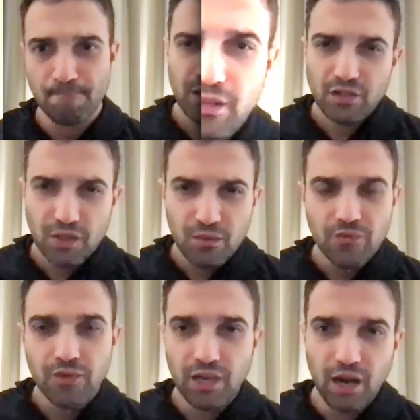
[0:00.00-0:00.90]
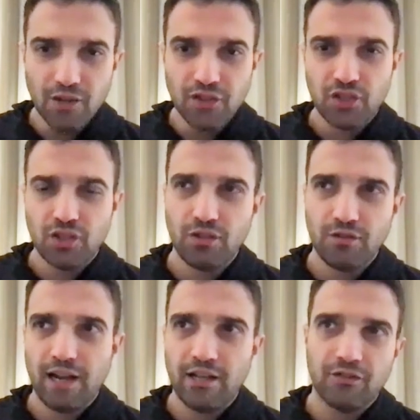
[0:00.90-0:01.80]
So, with regards to
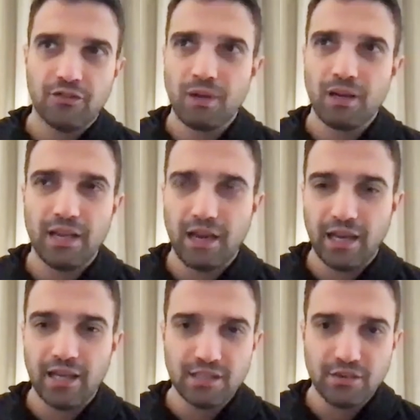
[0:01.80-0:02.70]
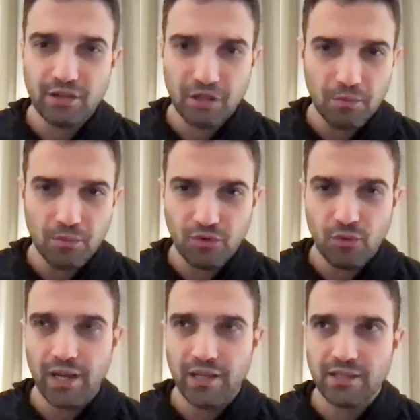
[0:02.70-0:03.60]
value for money, I guess there are a number of
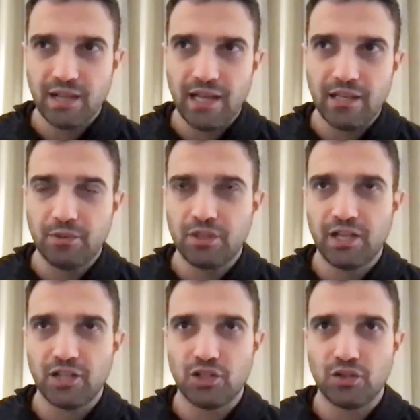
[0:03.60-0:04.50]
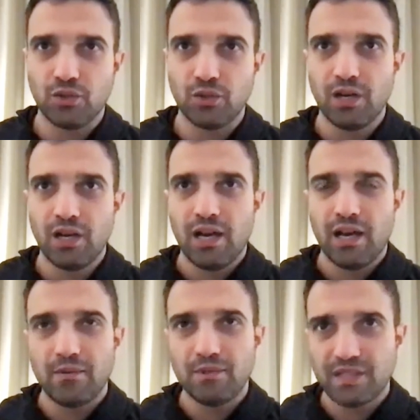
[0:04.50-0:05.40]
ways that any potential
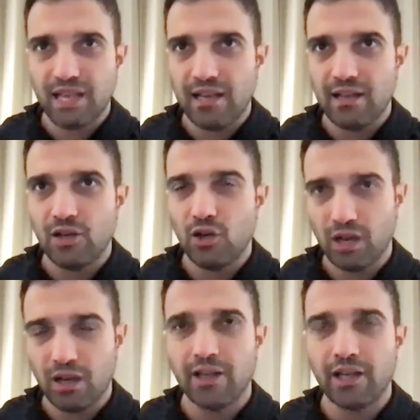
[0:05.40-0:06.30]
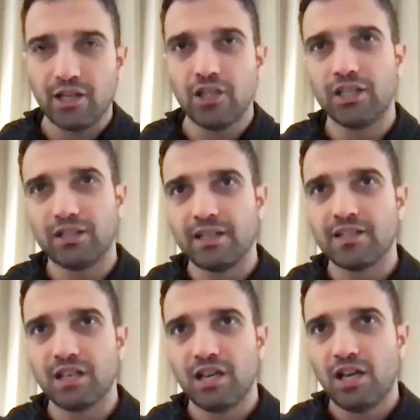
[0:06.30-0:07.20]
um, seller or client can look at this.
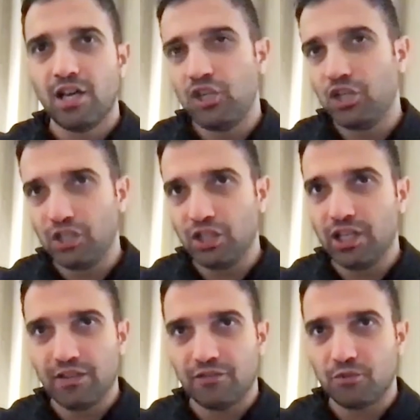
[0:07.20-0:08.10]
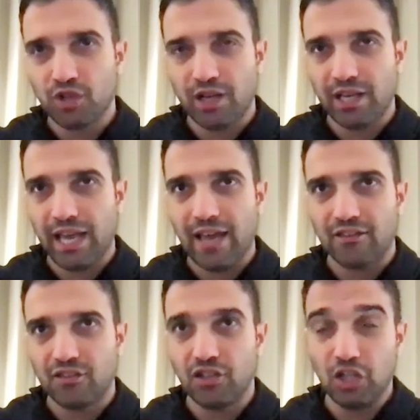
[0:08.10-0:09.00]
You can look at it from trying to
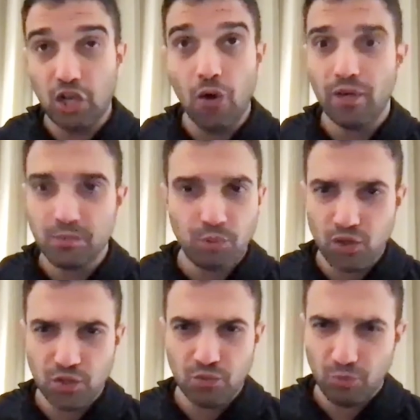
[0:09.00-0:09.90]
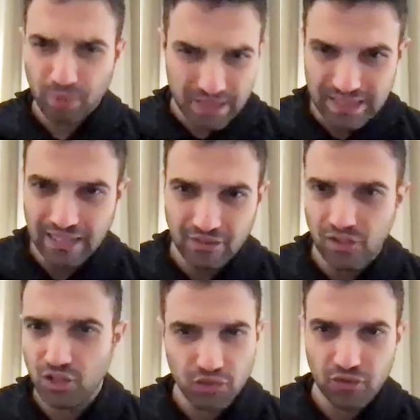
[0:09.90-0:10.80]
get the lowest possible
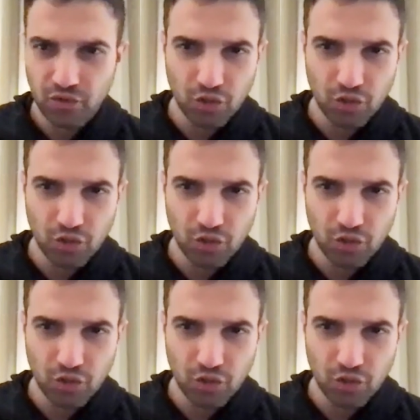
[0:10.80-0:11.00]
percentage of the